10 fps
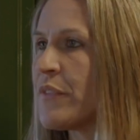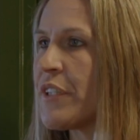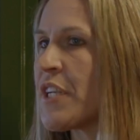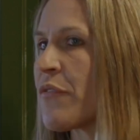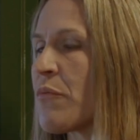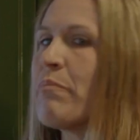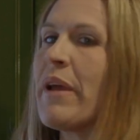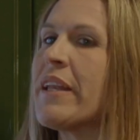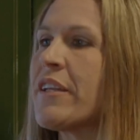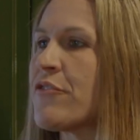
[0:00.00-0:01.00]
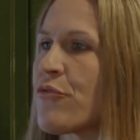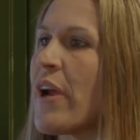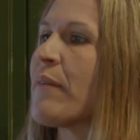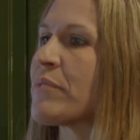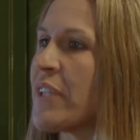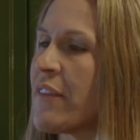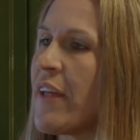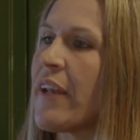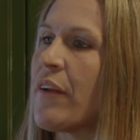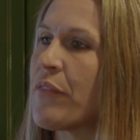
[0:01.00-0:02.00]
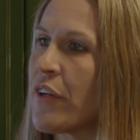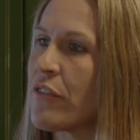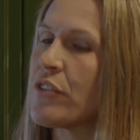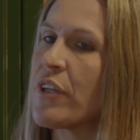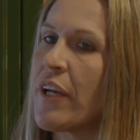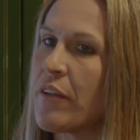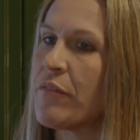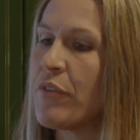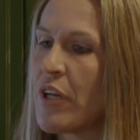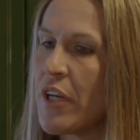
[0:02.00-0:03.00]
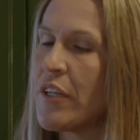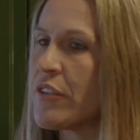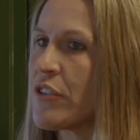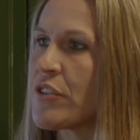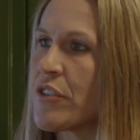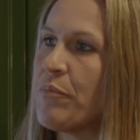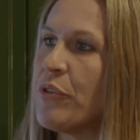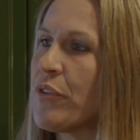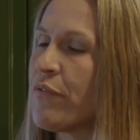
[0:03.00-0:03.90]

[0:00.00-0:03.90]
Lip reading: different baited traps like that out there to kind of just to pull the